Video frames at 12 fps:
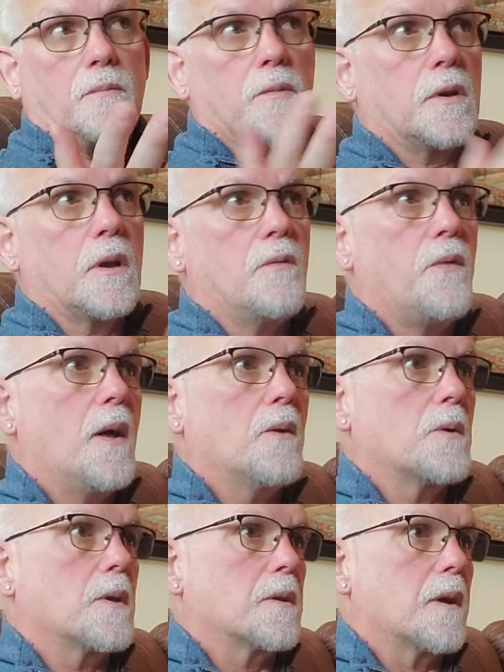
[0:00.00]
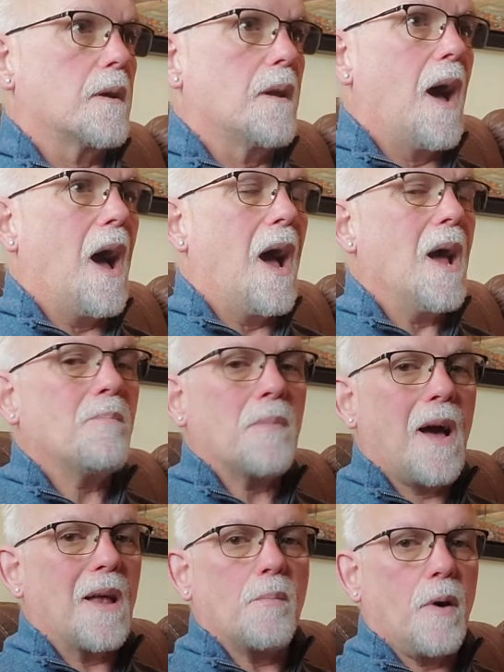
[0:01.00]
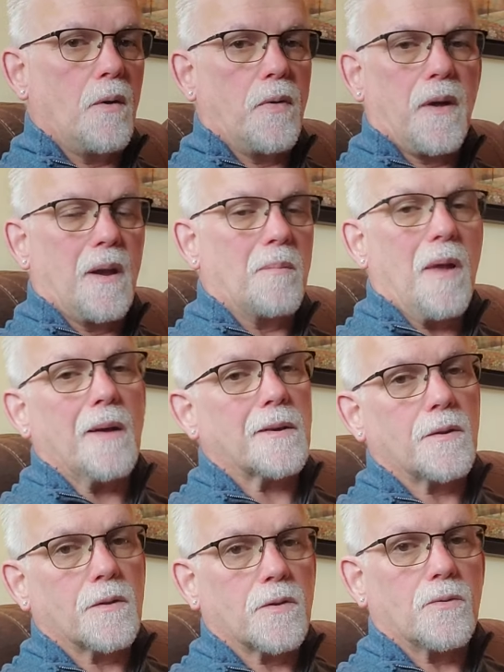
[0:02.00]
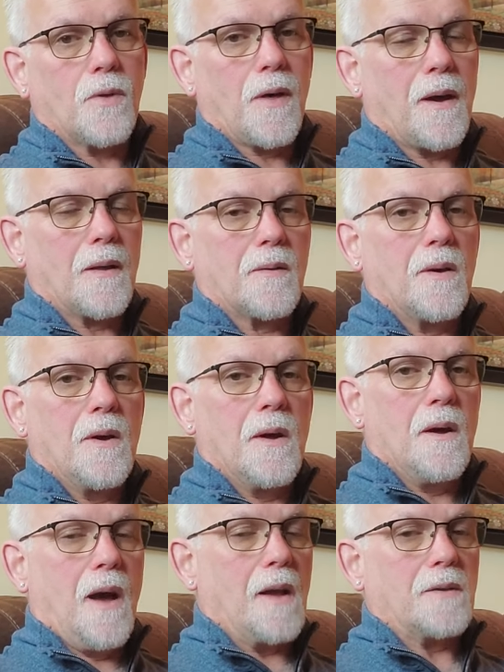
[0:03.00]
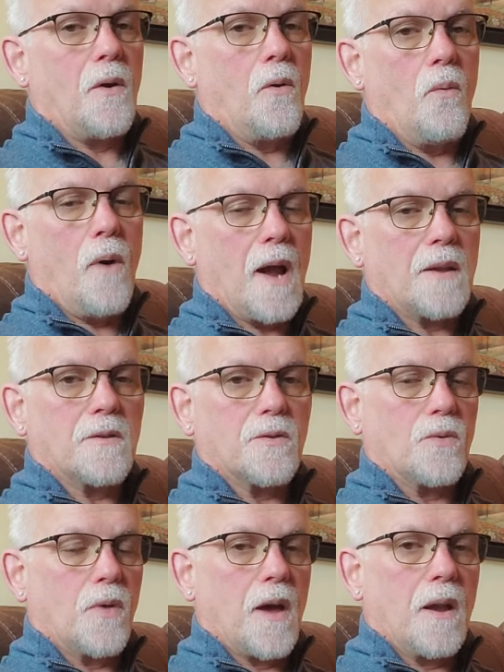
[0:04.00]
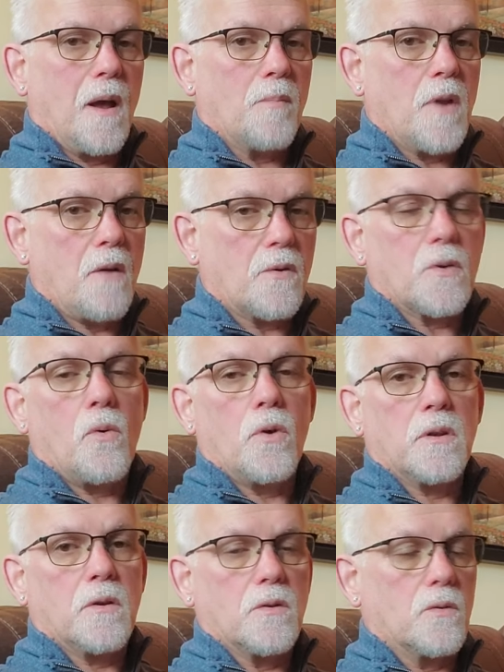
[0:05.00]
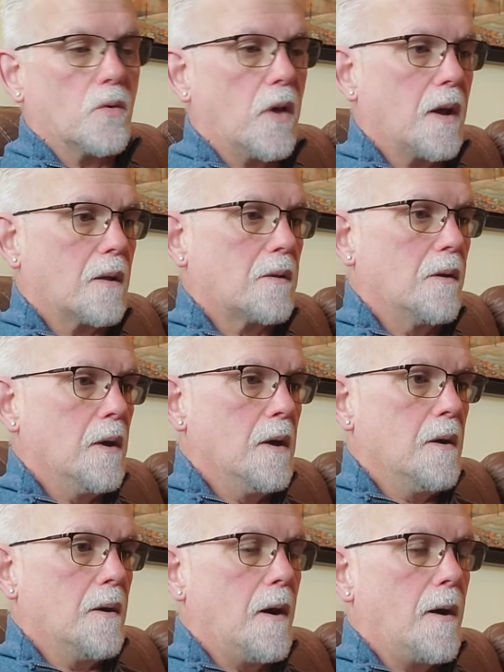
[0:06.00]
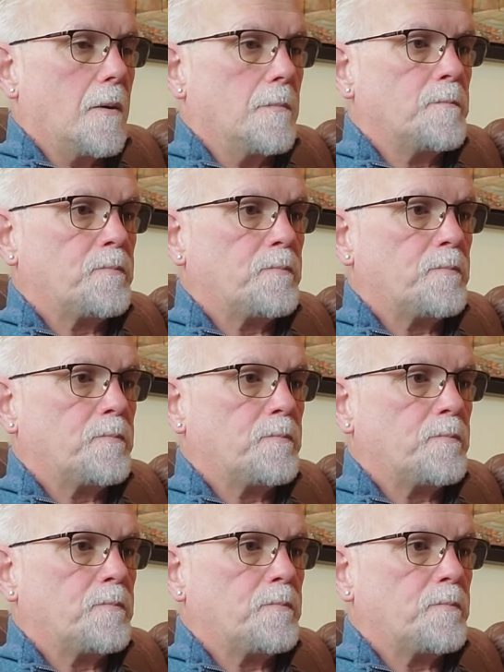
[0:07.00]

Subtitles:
You get a following like that. I'm not about that. I'm not going to do that. I don't want to do that. I'm never going to do that.